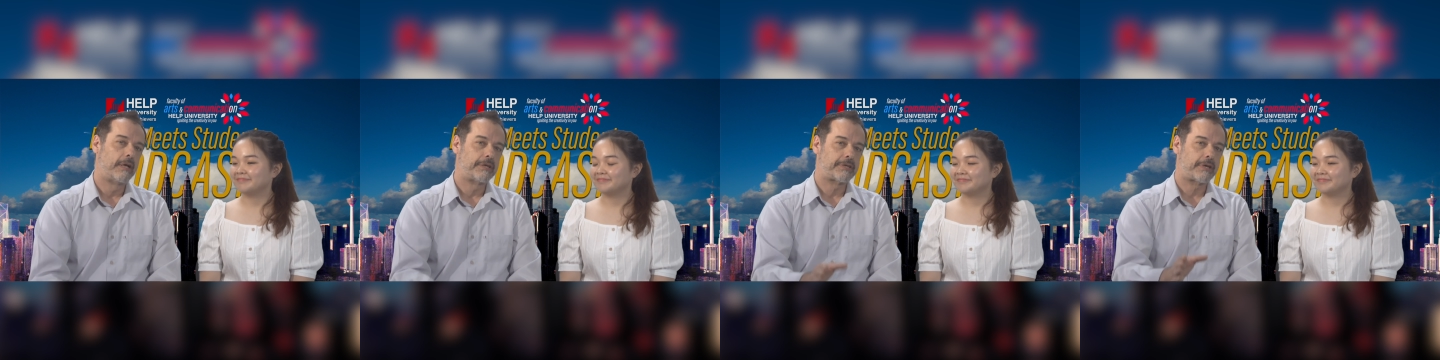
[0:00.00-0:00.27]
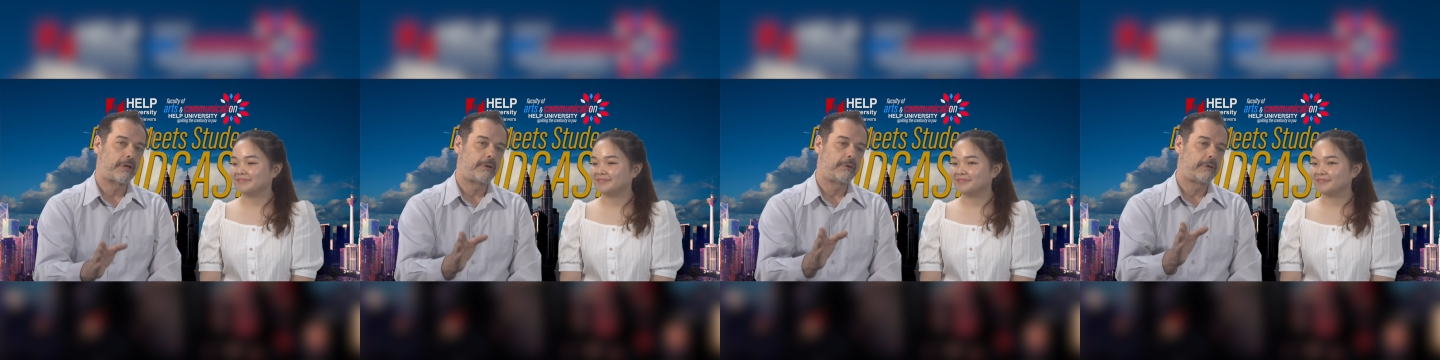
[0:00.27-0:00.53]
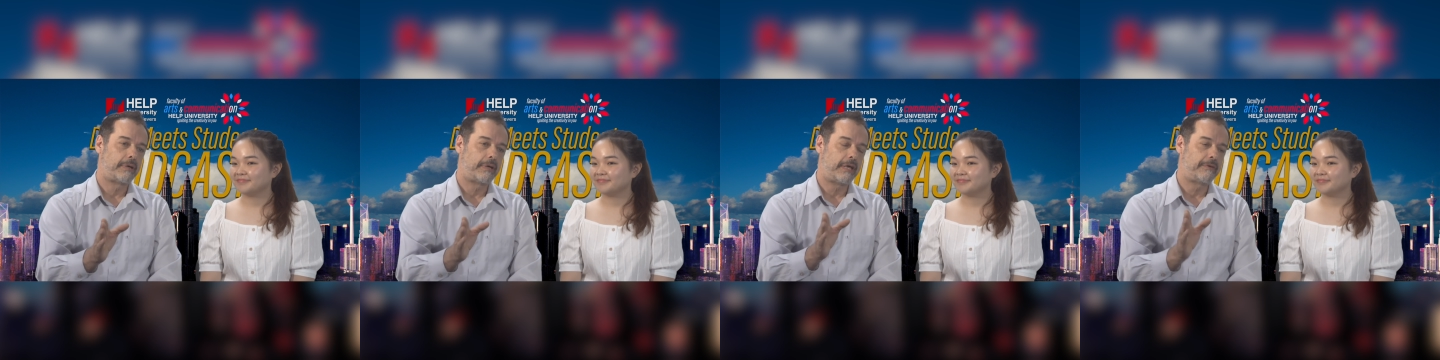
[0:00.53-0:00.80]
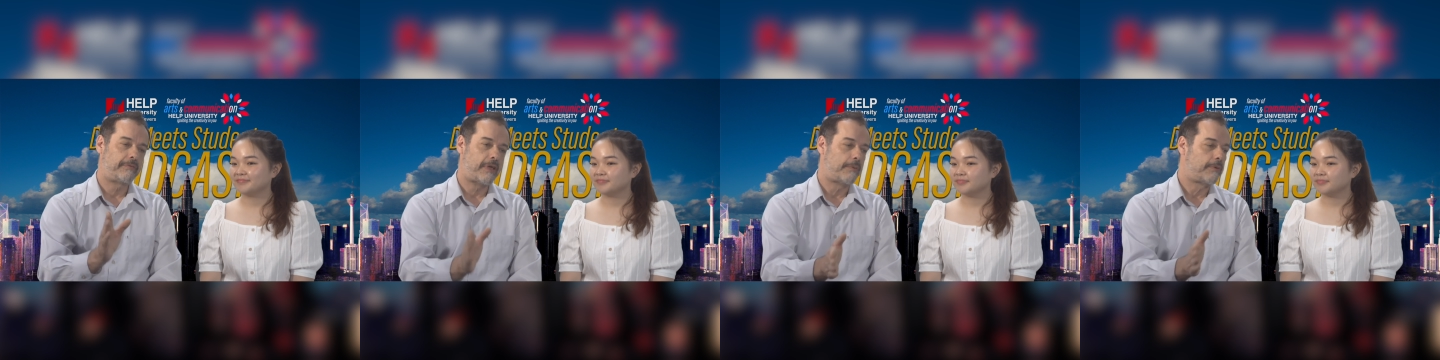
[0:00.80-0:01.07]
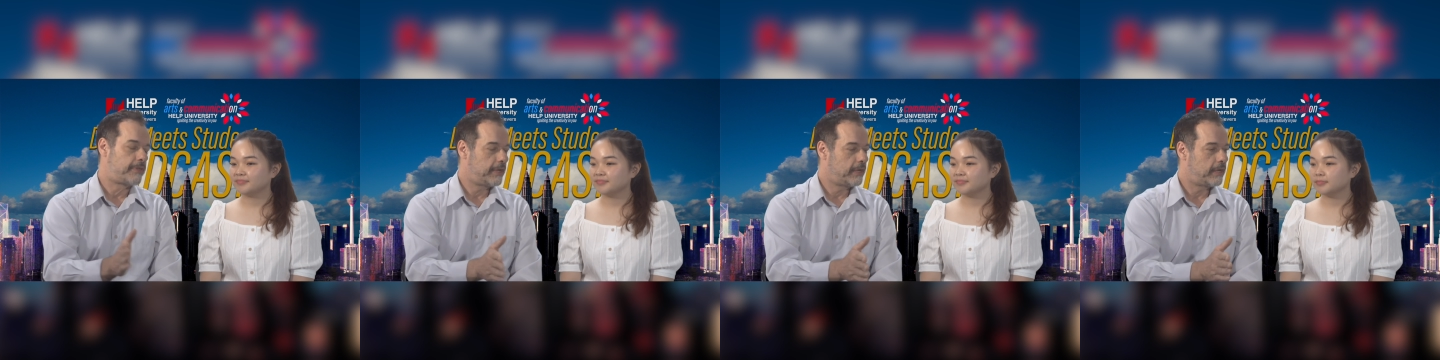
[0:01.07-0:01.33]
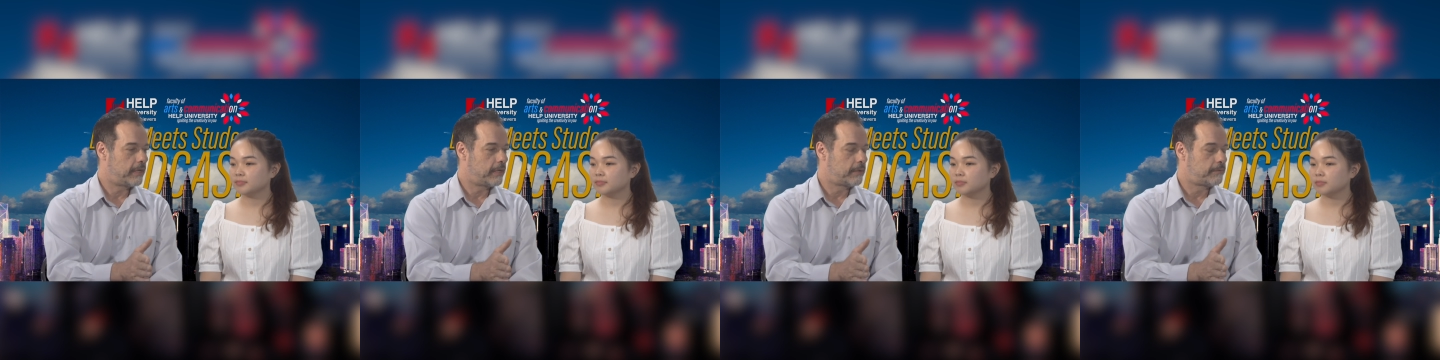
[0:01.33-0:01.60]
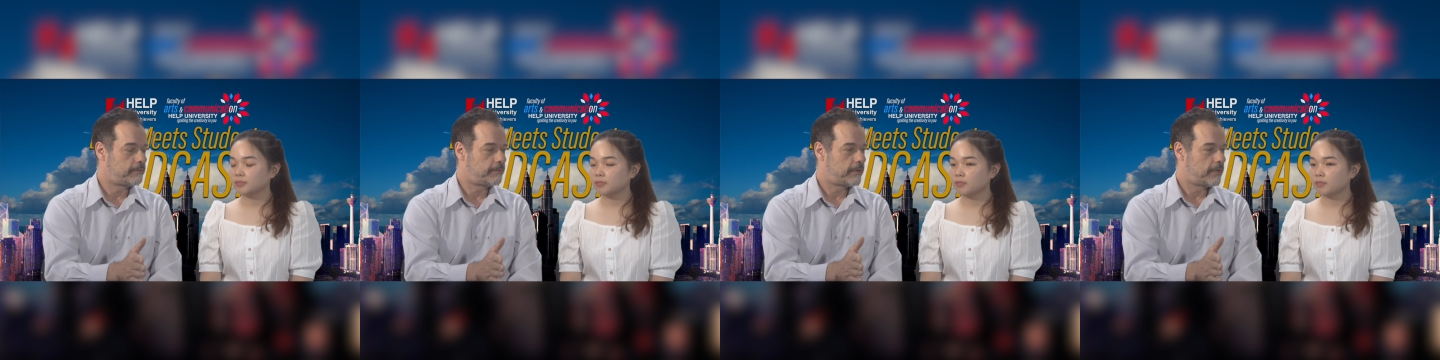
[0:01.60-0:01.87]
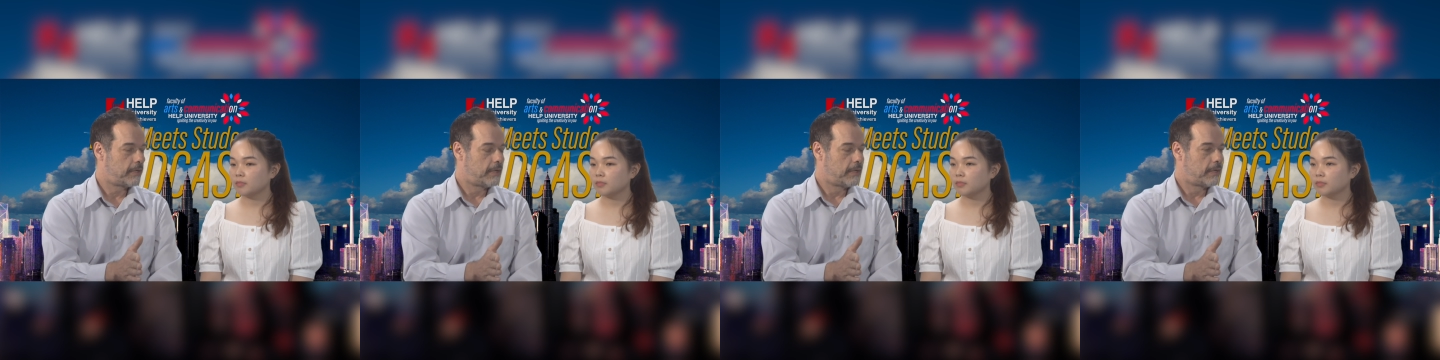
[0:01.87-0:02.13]
Speaker 1: So if they were thinking of,
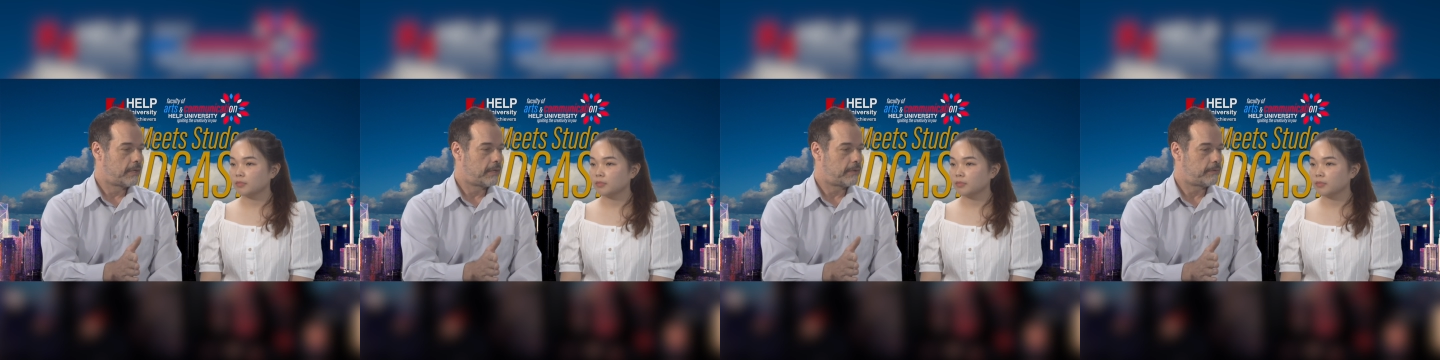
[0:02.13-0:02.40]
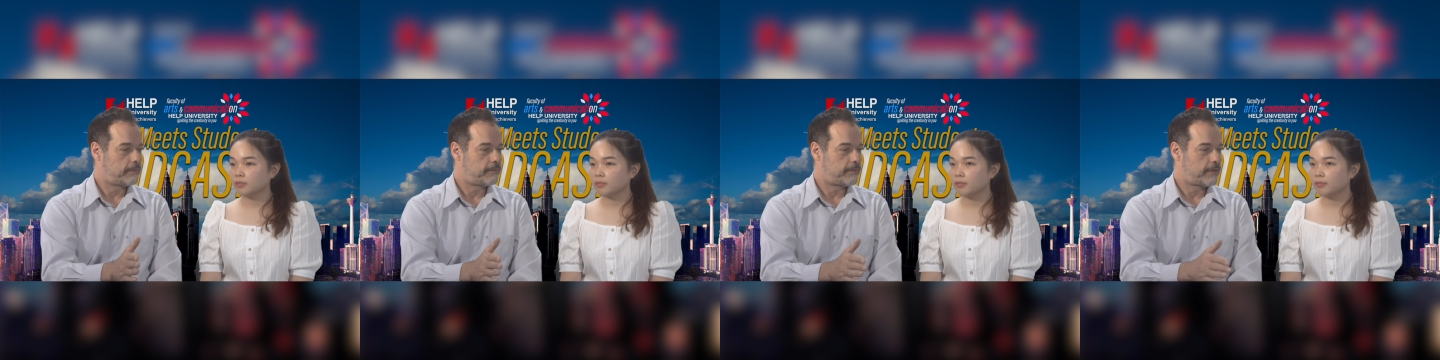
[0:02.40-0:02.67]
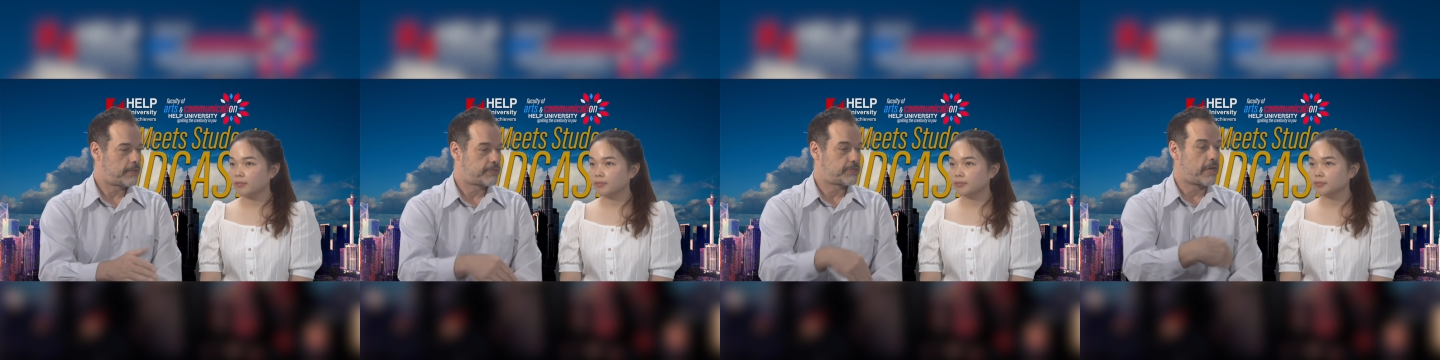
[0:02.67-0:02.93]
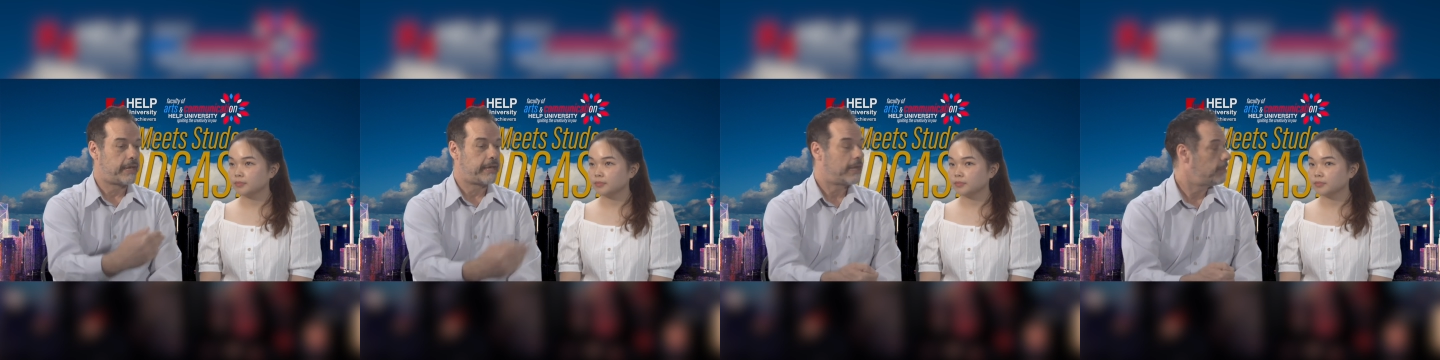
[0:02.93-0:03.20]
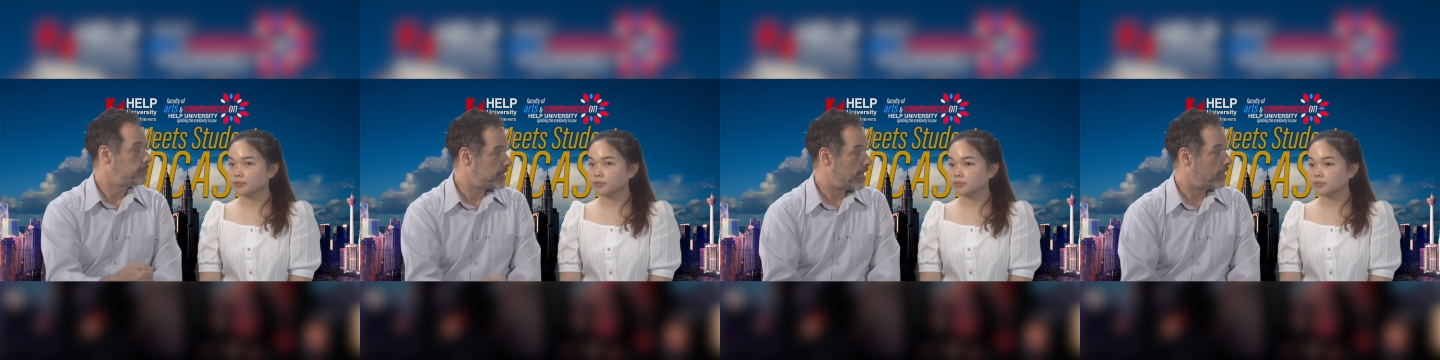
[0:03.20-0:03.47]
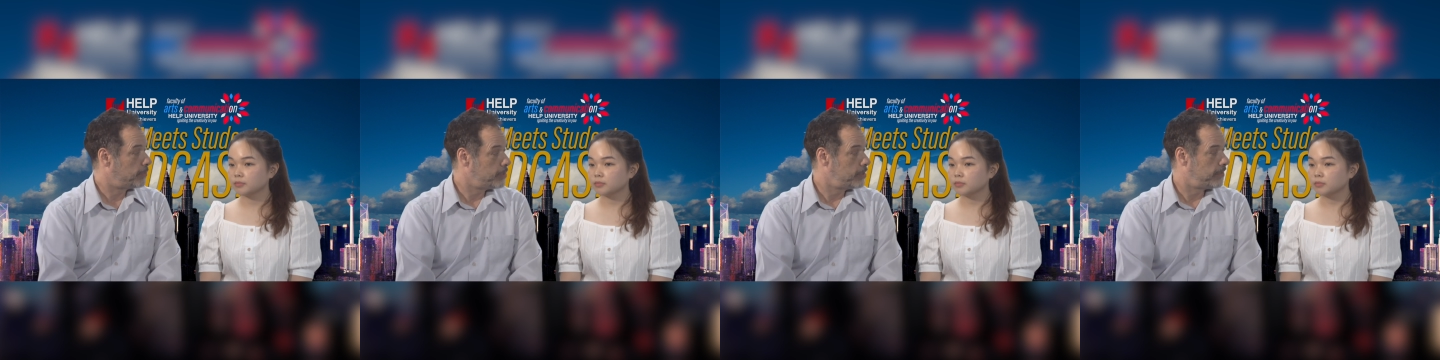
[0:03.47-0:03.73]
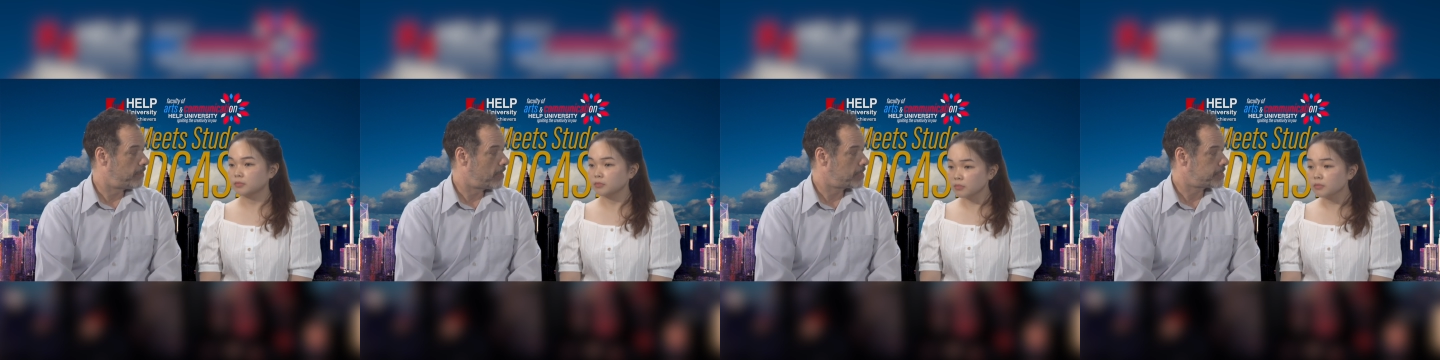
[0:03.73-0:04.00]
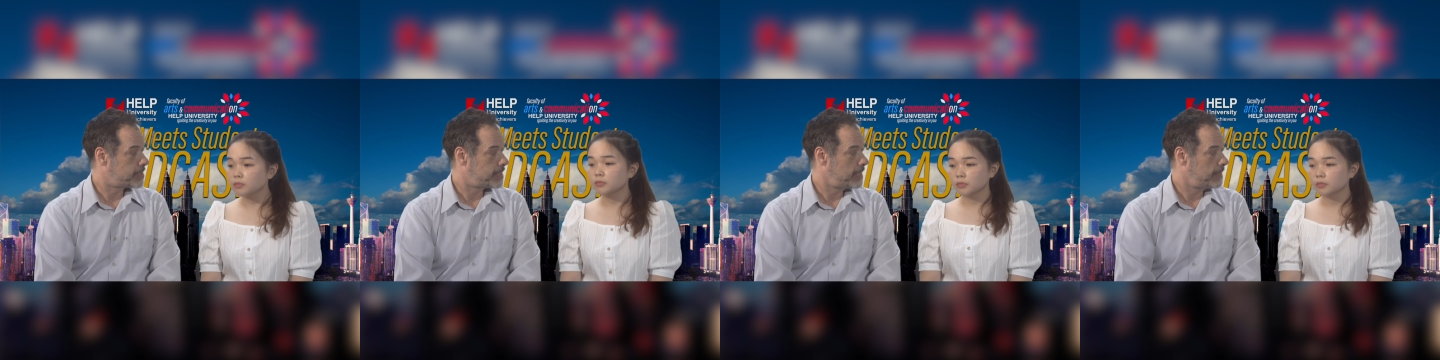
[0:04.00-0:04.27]
of uh, signing up to Help
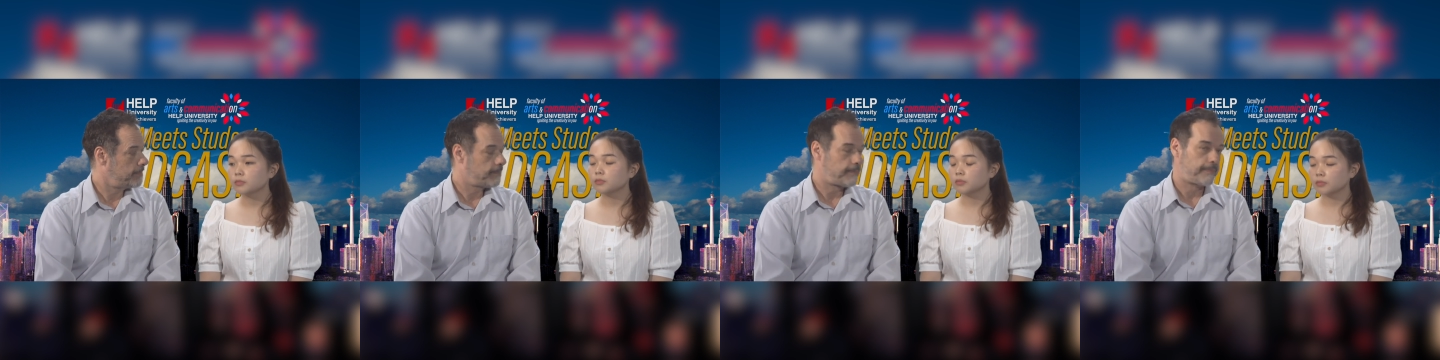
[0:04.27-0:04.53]
University,